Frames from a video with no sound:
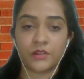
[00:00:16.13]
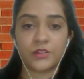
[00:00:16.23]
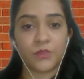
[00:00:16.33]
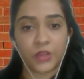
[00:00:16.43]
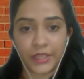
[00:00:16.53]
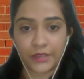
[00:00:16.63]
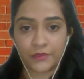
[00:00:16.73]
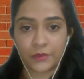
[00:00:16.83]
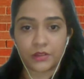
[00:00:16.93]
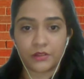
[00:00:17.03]
Good morning,
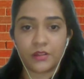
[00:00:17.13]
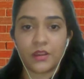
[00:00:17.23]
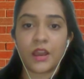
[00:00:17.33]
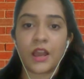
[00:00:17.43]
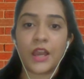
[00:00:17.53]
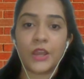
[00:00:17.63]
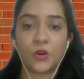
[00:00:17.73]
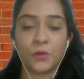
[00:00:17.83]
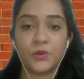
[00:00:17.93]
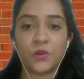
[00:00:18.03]
everyone. I
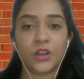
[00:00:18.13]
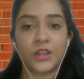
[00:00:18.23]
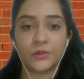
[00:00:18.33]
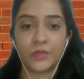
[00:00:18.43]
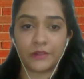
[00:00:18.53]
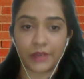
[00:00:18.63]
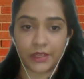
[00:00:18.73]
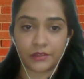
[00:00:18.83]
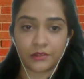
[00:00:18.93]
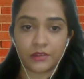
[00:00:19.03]
hope you all are doing
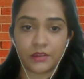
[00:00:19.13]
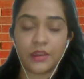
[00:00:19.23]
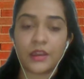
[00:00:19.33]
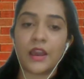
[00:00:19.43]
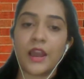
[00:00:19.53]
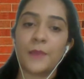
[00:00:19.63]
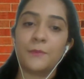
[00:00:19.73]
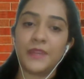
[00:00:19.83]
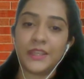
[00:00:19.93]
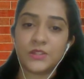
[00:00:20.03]
great. I'm
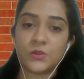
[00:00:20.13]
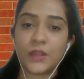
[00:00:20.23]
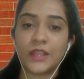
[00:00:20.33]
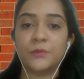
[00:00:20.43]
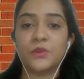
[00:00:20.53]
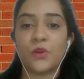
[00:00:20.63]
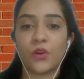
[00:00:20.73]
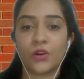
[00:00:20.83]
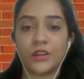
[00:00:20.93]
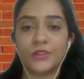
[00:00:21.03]
pleased to welcome you
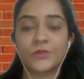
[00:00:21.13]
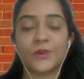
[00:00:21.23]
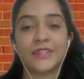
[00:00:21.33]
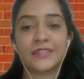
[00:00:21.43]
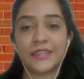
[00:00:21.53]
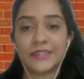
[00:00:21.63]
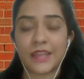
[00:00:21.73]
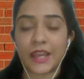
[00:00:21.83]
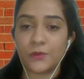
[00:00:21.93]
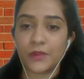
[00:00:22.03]
all to our sixth
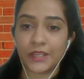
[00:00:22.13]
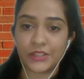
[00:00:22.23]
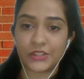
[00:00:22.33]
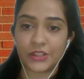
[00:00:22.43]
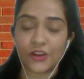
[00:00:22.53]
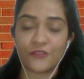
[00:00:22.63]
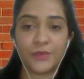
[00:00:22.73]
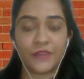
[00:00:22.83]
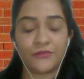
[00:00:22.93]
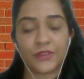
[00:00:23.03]
annual edition of
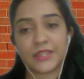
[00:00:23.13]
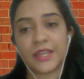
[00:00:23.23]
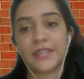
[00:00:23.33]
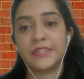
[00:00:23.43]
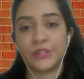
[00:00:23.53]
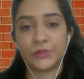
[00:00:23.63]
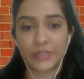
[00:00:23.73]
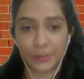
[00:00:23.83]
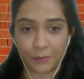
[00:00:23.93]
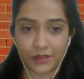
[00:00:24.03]
BFSI CTO
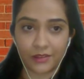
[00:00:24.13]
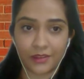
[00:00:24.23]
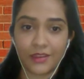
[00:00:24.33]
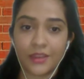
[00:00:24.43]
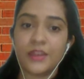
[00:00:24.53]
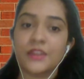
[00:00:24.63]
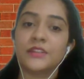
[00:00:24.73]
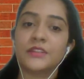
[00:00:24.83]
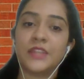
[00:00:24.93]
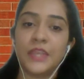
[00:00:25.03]
Summit.
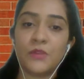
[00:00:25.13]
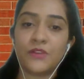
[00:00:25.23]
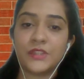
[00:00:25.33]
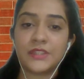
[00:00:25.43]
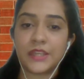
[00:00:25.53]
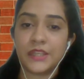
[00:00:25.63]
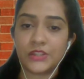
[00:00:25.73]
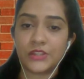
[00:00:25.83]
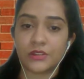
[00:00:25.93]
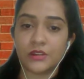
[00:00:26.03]
The theme of this
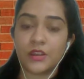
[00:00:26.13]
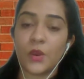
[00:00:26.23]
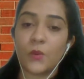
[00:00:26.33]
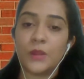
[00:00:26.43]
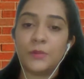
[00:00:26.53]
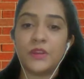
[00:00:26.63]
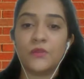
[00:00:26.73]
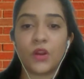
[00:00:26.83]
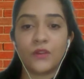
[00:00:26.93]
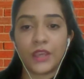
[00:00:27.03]
edition will be
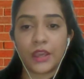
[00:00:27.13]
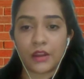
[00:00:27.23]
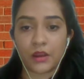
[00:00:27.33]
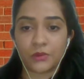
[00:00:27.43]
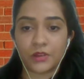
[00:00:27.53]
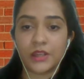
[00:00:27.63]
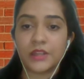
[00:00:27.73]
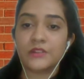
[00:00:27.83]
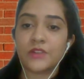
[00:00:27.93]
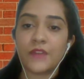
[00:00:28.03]
revolving around
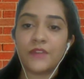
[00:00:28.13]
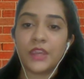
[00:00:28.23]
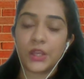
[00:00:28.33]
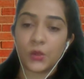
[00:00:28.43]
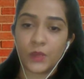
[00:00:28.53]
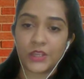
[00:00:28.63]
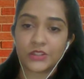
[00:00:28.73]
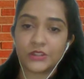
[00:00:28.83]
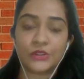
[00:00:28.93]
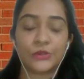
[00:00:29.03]
driving
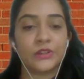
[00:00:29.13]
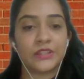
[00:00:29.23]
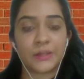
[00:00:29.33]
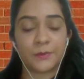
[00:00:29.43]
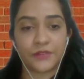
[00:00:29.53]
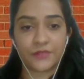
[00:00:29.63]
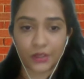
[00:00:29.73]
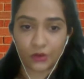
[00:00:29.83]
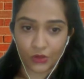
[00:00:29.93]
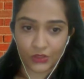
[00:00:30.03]
innovation through disruptive
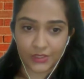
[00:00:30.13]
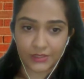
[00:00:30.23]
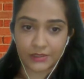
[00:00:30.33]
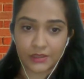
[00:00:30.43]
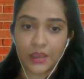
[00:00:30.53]
technologies.